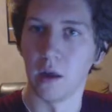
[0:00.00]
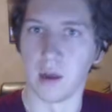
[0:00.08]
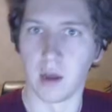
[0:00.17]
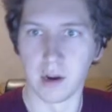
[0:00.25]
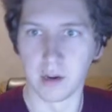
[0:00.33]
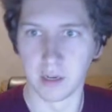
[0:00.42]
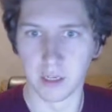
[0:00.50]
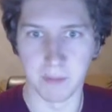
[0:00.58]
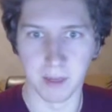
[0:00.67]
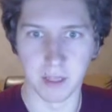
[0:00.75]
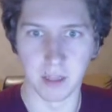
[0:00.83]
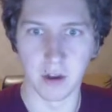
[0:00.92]

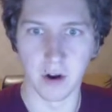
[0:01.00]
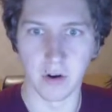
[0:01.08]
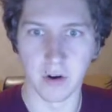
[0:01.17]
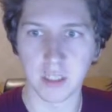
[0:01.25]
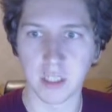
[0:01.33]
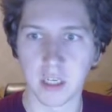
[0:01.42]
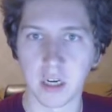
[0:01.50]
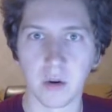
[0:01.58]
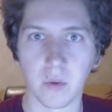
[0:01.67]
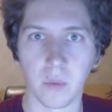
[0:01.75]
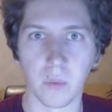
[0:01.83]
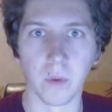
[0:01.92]
Unexpected Courage,
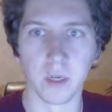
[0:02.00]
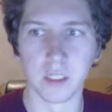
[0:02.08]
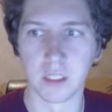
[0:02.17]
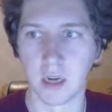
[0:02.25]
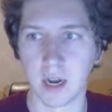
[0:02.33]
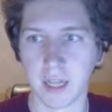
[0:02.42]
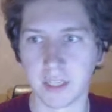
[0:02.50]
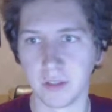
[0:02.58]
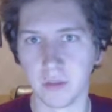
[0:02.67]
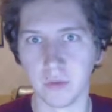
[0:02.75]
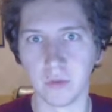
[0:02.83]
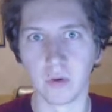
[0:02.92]
which lets
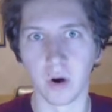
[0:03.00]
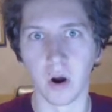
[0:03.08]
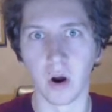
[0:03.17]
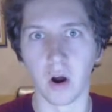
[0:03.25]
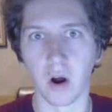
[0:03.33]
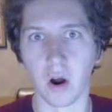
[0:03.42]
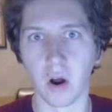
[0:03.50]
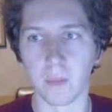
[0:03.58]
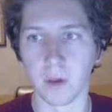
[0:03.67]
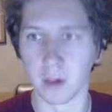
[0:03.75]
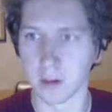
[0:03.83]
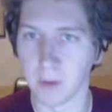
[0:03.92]
you draw
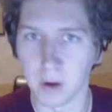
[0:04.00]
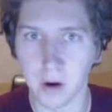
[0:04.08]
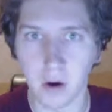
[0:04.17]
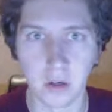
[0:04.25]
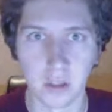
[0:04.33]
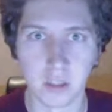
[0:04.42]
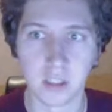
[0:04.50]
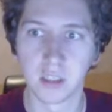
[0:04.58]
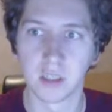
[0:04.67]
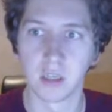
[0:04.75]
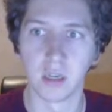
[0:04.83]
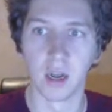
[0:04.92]
multiple cards,
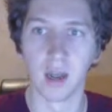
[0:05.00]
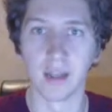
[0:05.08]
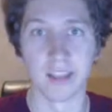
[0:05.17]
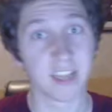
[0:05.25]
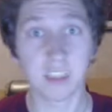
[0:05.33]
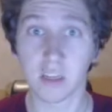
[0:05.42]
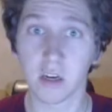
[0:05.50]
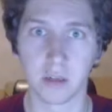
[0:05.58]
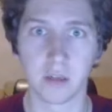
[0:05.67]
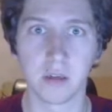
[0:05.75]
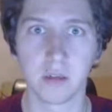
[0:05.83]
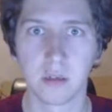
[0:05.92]
and that's
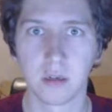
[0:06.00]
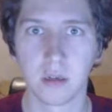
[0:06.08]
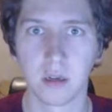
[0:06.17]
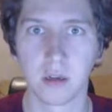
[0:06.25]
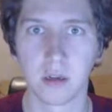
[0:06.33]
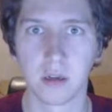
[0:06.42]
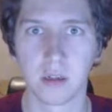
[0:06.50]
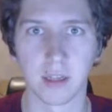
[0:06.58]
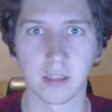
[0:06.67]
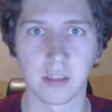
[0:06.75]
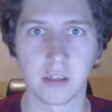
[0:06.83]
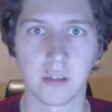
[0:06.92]
good.
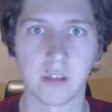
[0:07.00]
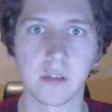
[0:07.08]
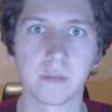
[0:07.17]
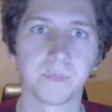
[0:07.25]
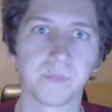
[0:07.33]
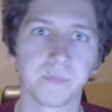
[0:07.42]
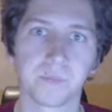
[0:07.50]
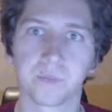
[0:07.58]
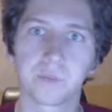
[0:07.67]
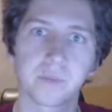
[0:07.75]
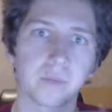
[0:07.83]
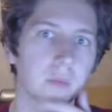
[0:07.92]
That's good.
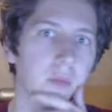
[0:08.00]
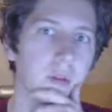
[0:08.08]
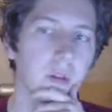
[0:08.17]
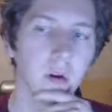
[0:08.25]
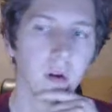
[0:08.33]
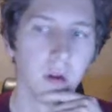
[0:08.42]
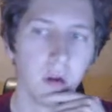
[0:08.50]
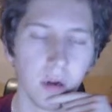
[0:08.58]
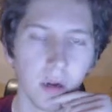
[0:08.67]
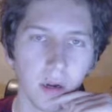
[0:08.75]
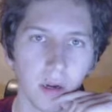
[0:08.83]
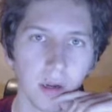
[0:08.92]

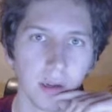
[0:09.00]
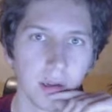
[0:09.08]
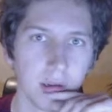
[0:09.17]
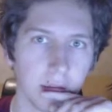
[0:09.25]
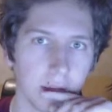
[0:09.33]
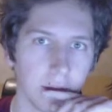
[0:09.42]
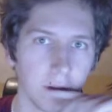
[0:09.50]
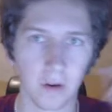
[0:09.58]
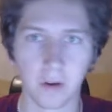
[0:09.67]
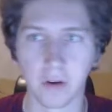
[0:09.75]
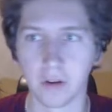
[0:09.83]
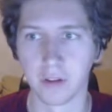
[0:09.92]
You
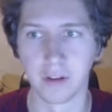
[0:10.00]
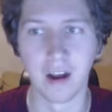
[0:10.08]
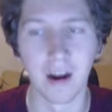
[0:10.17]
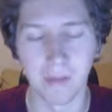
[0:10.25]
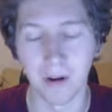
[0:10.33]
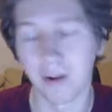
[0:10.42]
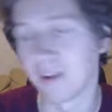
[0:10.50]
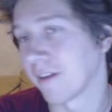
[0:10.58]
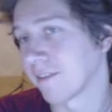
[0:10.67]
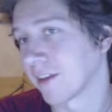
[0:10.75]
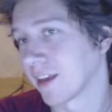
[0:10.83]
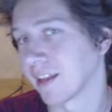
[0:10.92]
could double or
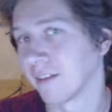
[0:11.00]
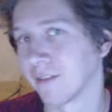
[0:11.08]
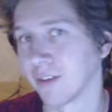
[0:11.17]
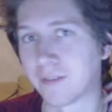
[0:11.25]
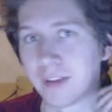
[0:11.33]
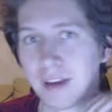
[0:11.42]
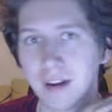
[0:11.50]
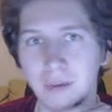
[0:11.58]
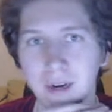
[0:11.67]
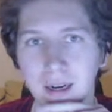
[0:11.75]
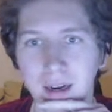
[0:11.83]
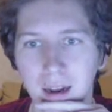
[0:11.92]
nothing it if you're feeling
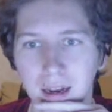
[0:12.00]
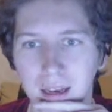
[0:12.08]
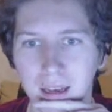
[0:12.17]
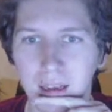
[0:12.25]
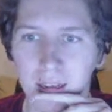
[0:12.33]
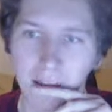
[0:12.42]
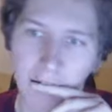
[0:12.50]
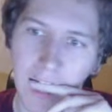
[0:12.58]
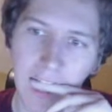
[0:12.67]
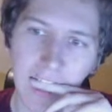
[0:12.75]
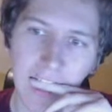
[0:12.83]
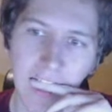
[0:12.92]
really lucky,
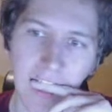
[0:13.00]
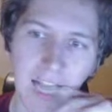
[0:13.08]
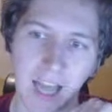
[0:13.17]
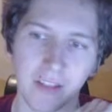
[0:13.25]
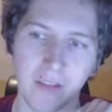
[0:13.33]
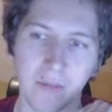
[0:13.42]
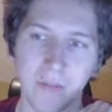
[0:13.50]
to be